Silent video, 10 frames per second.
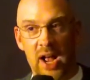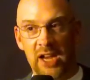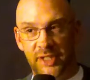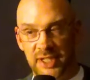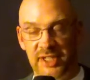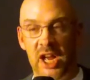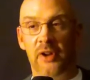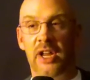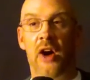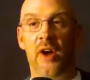actually
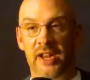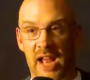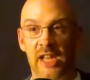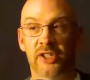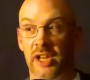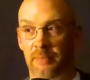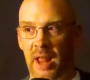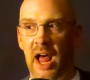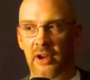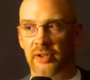sound it out and actually
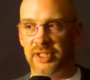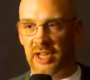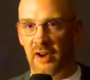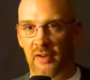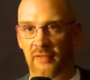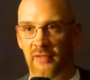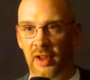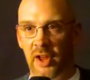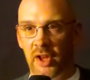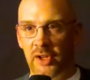apply yourself
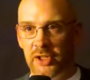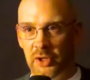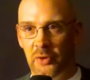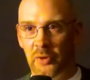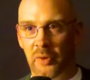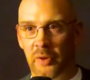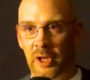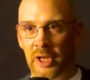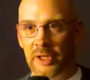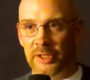to
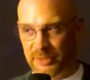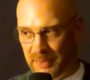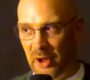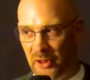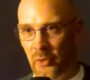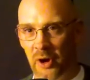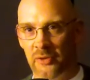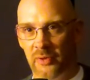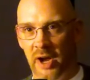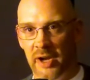spell the
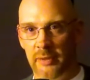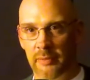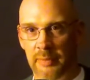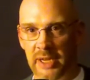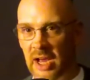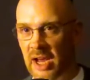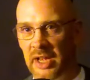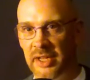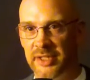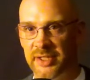word right.
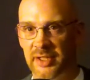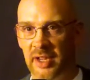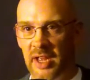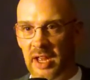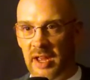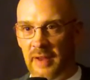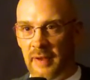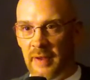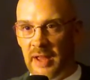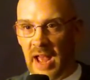Because
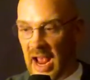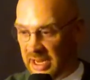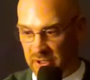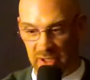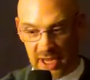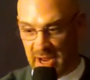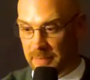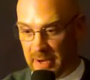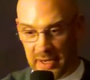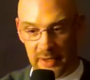as you're
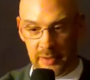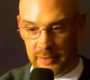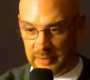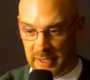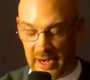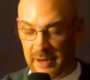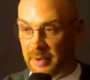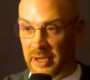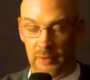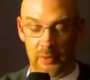typing,
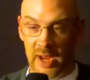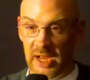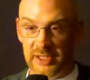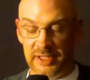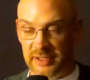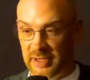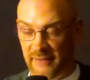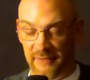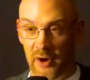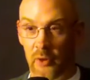anybody who has
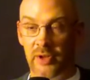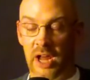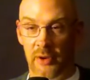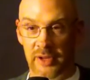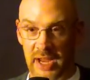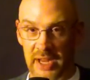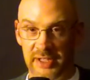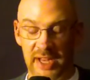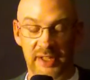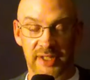a phone
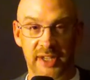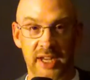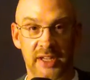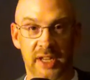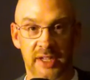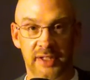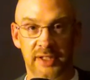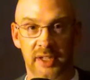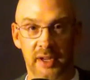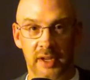nowadays has seen this,